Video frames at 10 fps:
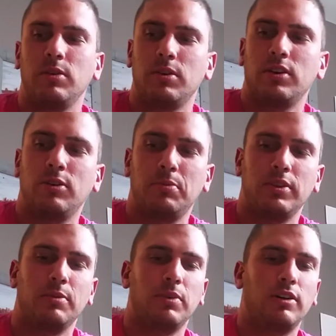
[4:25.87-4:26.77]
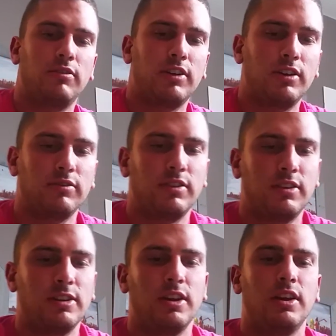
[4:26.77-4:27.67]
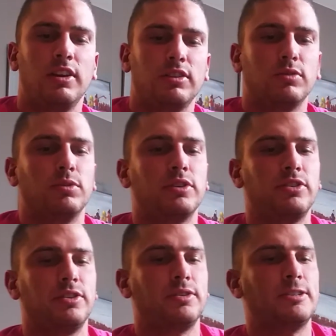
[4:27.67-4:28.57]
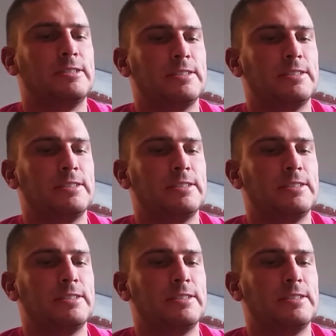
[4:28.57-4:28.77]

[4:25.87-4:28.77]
You want to open the ball valve towards you.